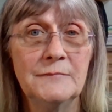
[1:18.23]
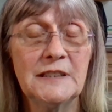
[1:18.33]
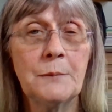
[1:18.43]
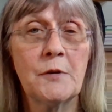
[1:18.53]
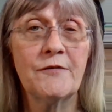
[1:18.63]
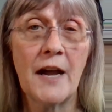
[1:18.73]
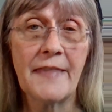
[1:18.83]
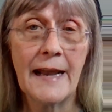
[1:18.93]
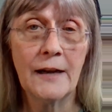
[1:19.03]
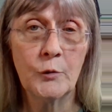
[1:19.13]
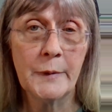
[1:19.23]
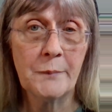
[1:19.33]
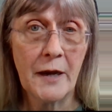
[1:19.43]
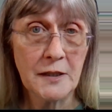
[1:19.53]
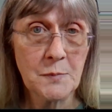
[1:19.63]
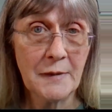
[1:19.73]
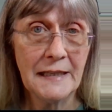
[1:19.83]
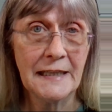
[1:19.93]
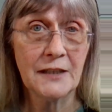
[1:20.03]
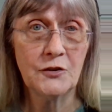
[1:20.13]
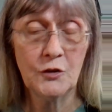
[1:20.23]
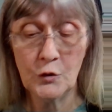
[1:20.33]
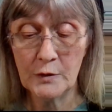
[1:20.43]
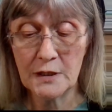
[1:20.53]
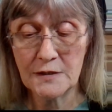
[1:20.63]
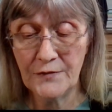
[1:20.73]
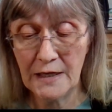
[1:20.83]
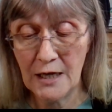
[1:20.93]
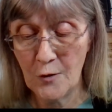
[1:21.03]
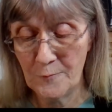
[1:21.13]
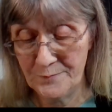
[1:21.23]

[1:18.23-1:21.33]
simplify that a little bit by explaining it to you in this video.